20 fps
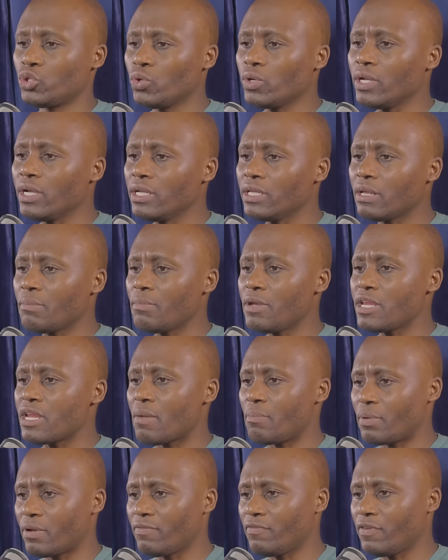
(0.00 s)
During the
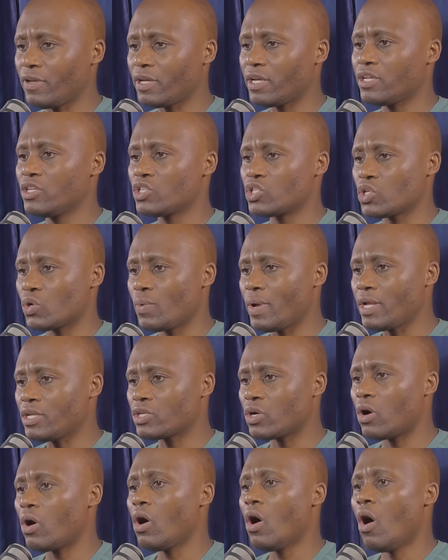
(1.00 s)
media briefing in
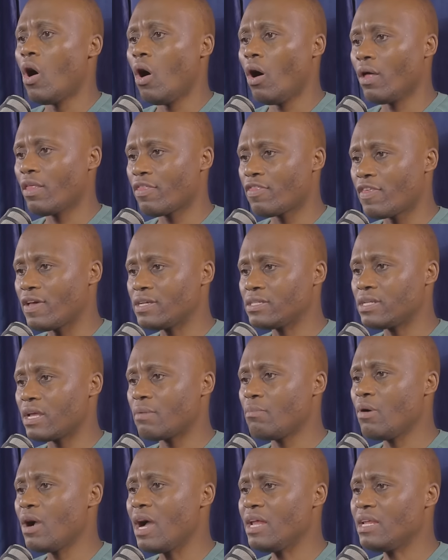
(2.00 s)
Soweto on
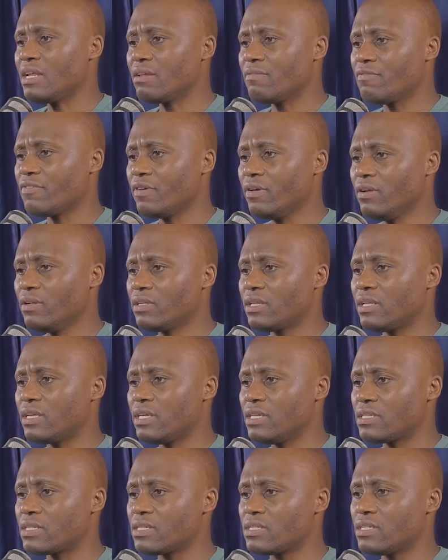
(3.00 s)
Thursday, Bongana
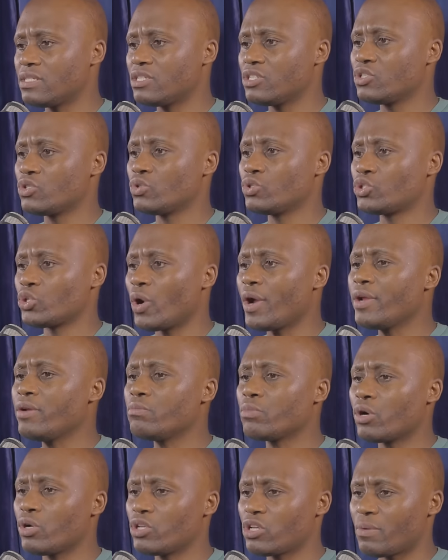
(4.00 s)
revealed his decision to
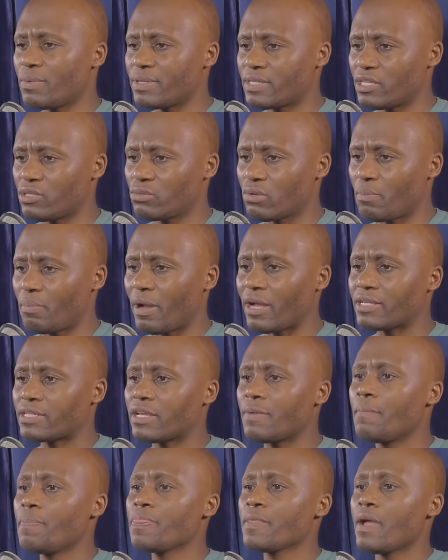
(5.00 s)
join Umkhonto Wesizwe
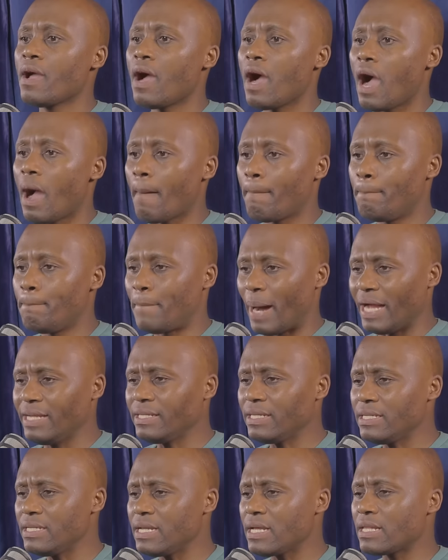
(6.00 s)
party,
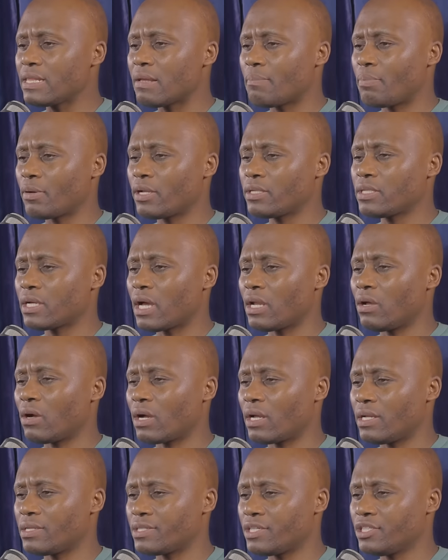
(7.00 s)
abandoning the
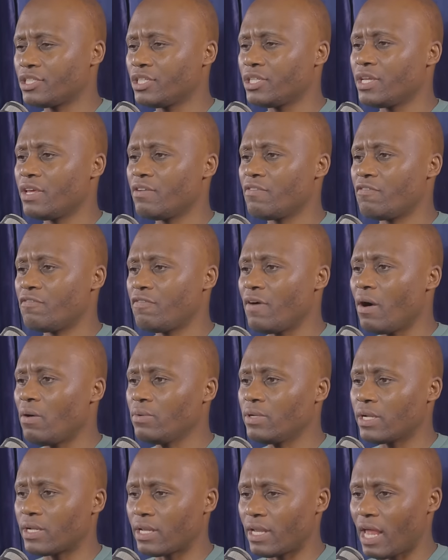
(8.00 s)
political organization he
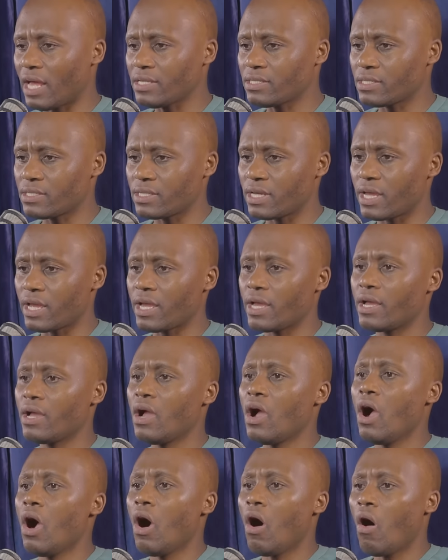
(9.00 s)
founded last year.
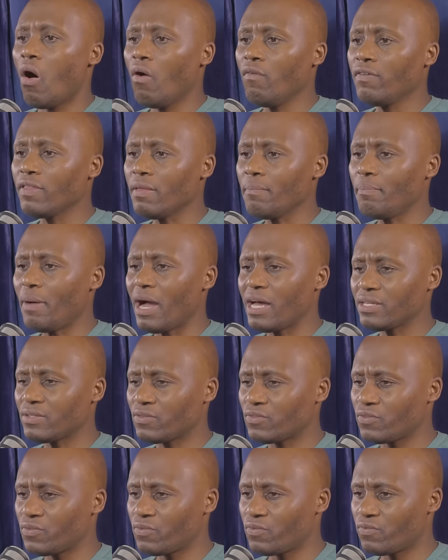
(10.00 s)
Over the
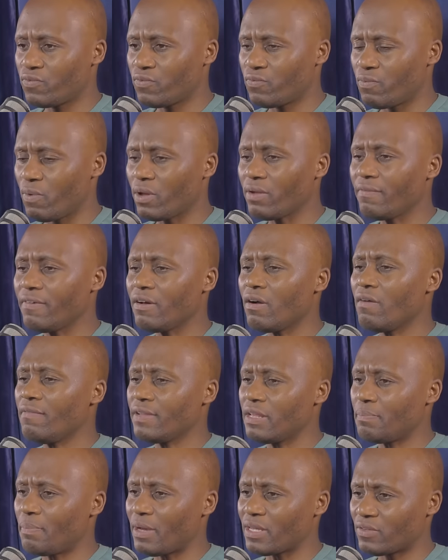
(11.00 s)
past
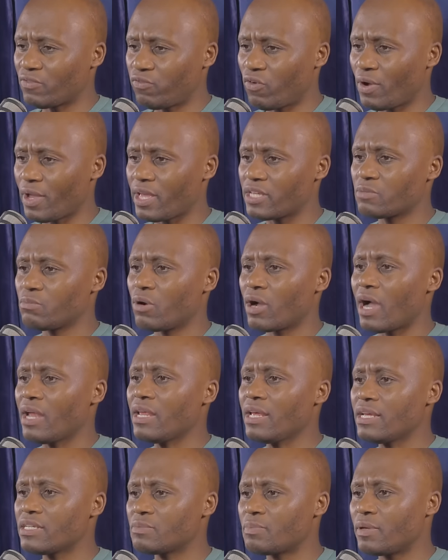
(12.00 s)
over the past four years,
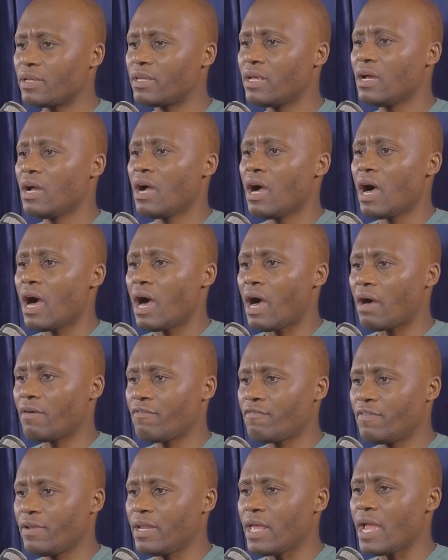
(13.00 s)
Bongana has been
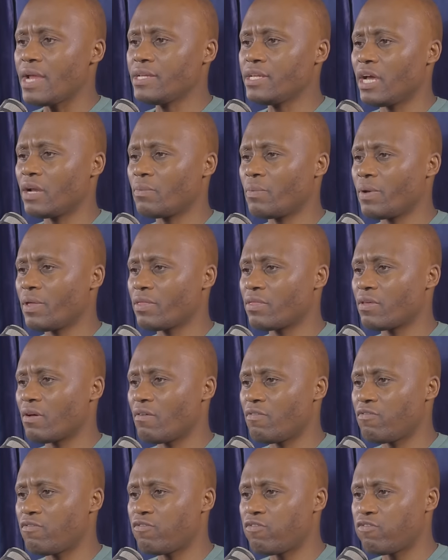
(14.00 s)
affiliated
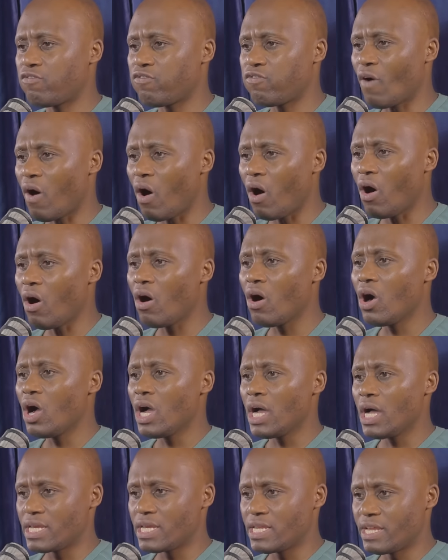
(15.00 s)
with four
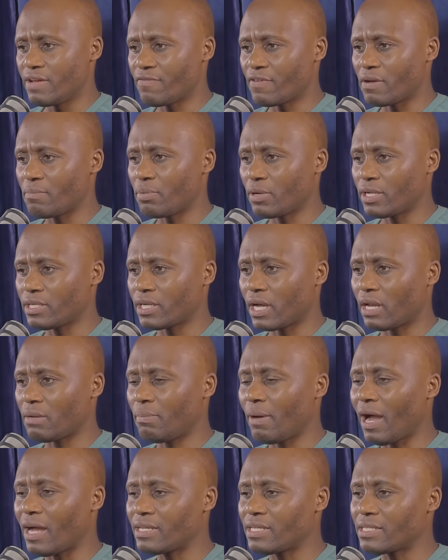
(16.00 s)
different
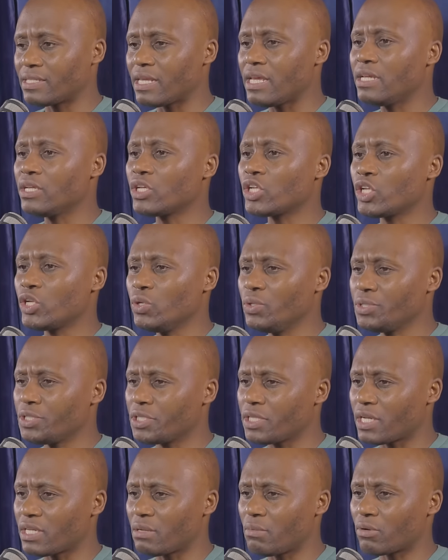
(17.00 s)
political parties,
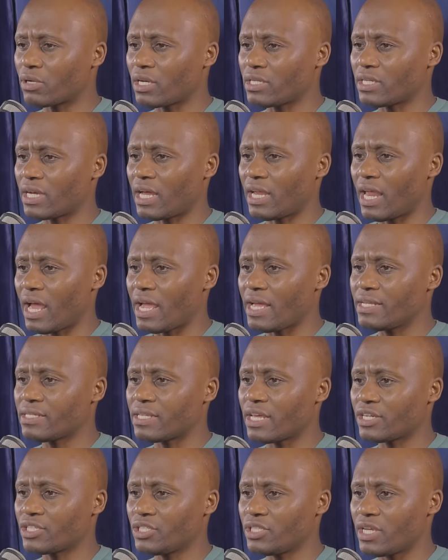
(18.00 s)
including the Democratic
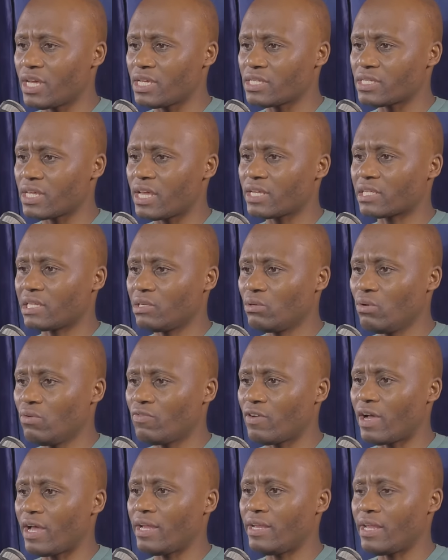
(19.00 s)
Alliance, Action SA,
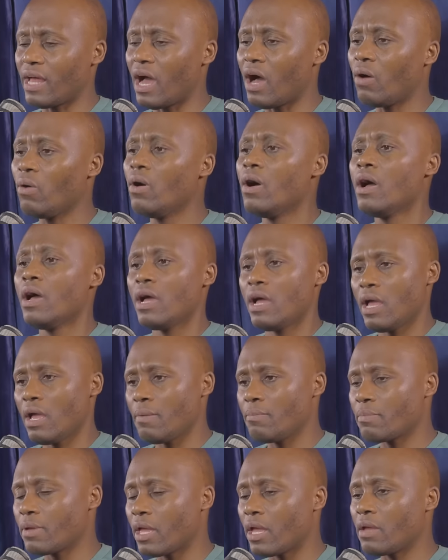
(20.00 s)
Xiluva, and now
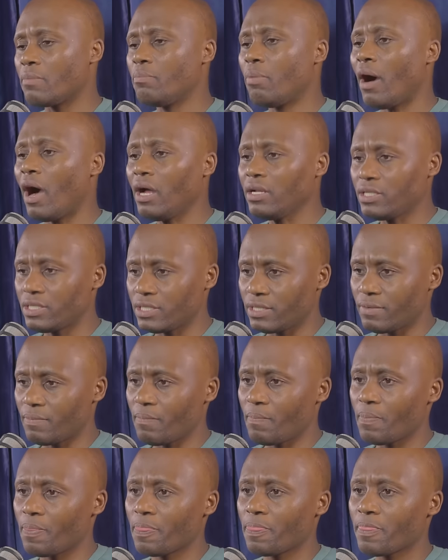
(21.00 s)
MK Party.